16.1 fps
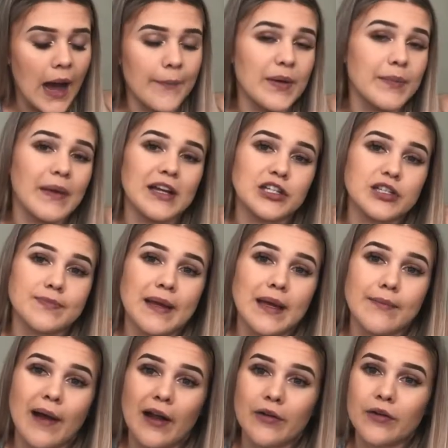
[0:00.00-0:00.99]
It may just be
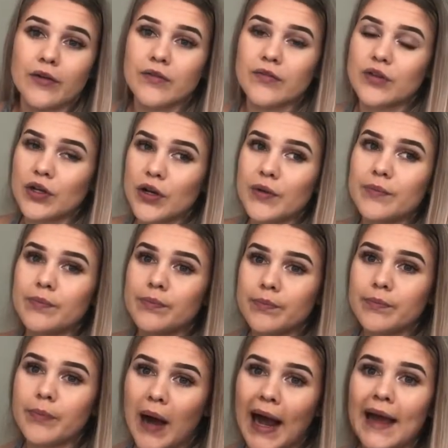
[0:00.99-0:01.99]
a matter of, you know,
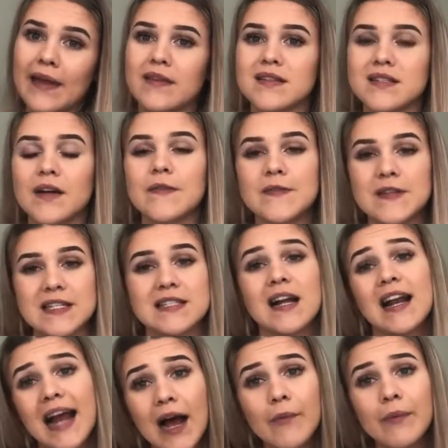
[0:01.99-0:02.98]
buying the stuff to
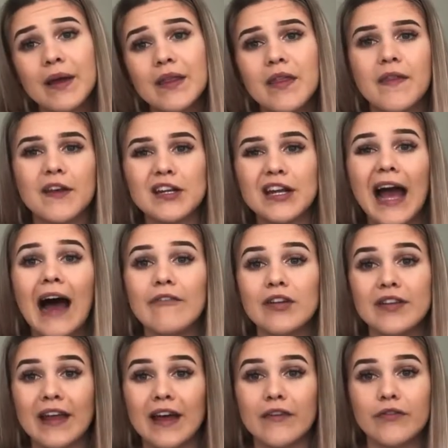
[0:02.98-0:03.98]
start out with, and then you have
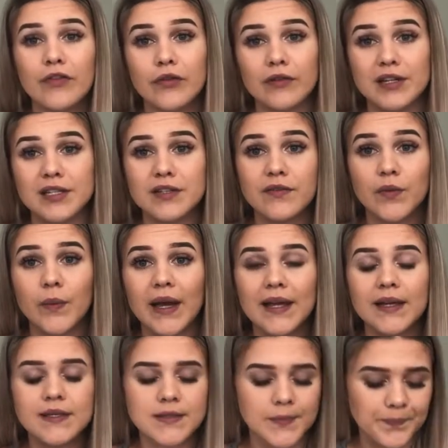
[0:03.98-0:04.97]
it there for the rest of the
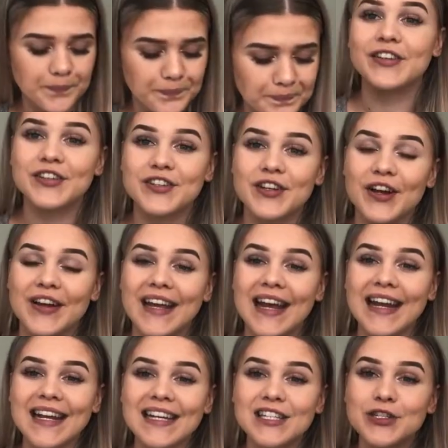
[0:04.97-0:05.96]
weeks. So
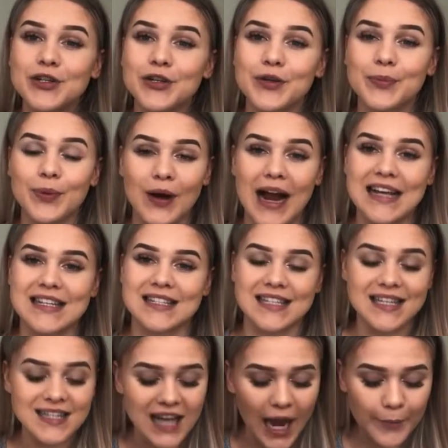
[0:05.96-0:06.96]
getting into
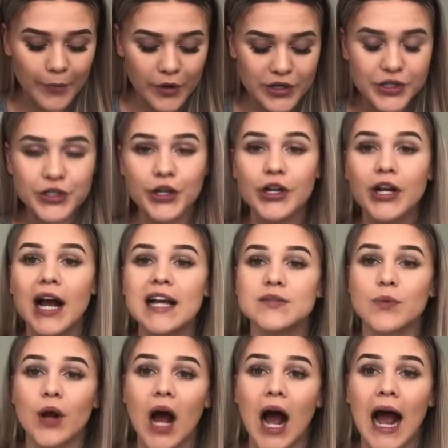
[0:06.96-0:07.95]
prices, I'm going to show you
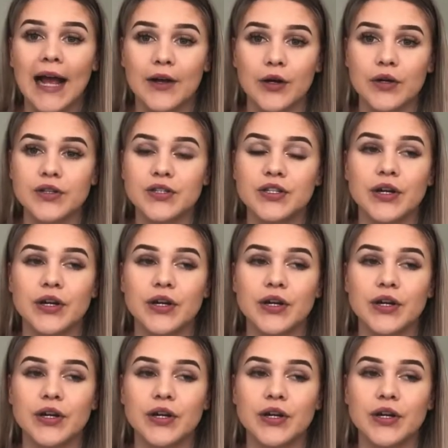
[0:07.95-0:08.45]
guys what I got.